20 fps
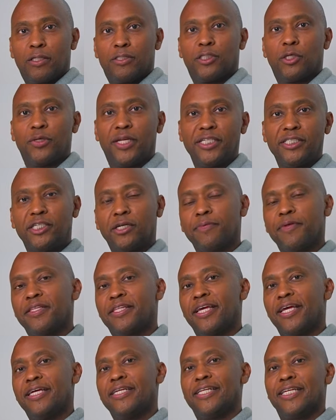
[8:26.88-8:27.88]
So that's
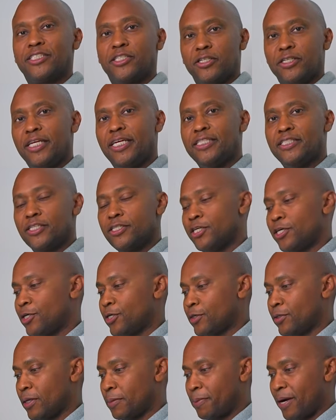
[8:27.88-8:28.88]
everything that you need to
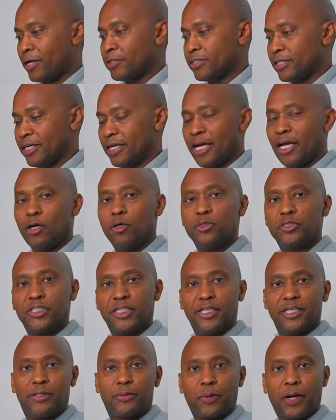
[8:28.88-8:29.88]
know about the
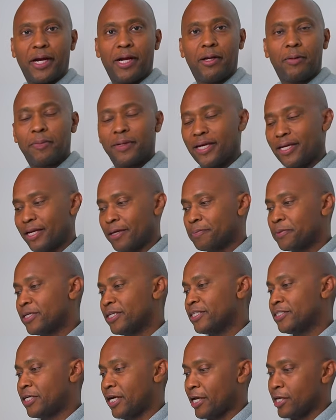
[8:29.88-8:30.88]
LG Gram and I'm
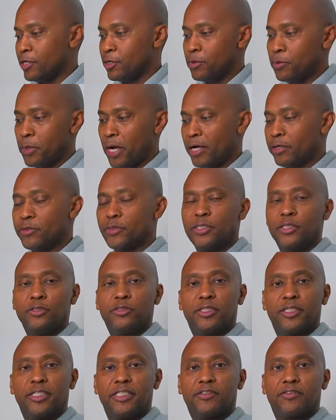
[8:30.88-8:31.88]
gonna tell you after
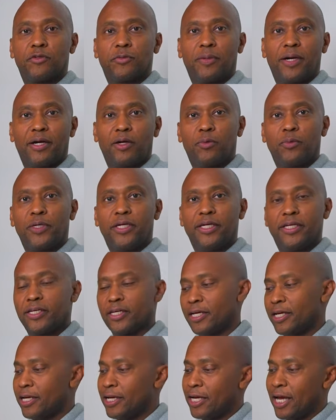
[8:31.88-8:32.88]
using this for about a
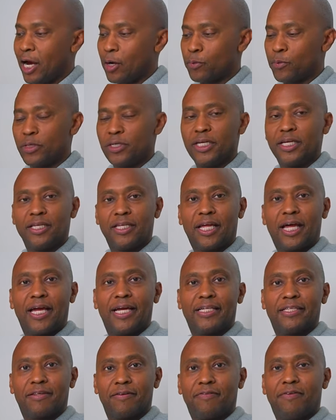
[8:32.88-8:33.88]
week, I really
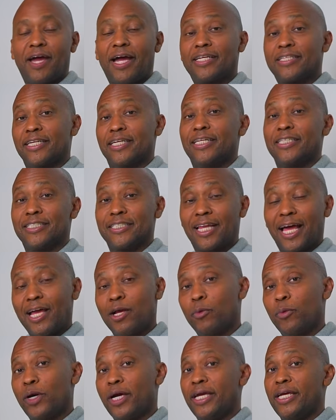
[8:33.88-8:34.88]
like the fact that it's
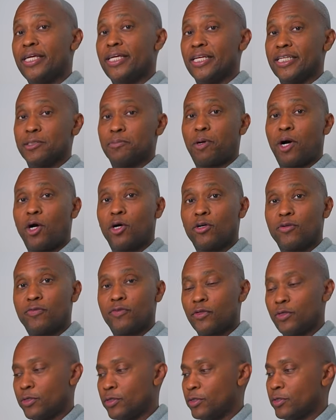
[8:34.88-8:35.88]
lightweight, it's
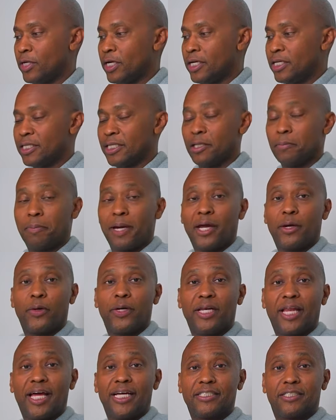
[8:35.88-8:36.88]
powerful, the battery
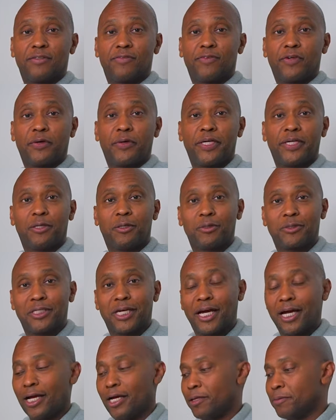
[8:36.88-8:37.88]
lasts a very long
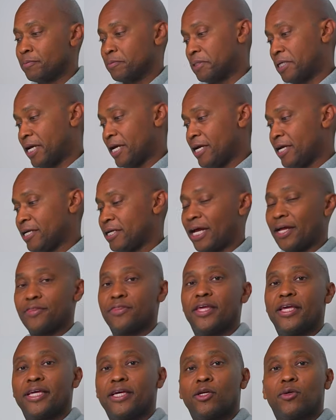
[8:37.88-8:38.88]
time, and I
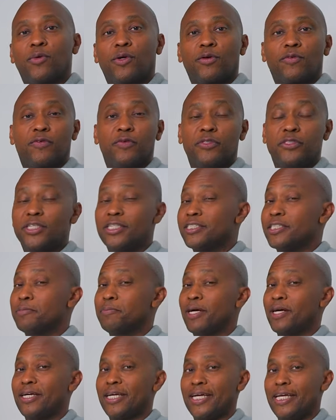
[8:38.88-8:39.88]
think it'll work for just
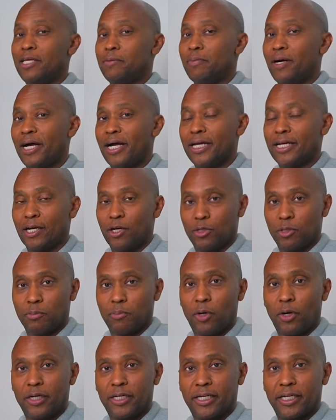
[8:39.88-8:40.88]
about anybody on the
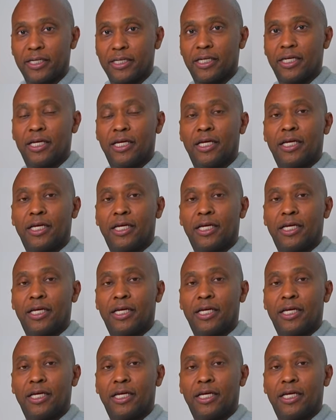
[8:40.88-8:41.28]
market.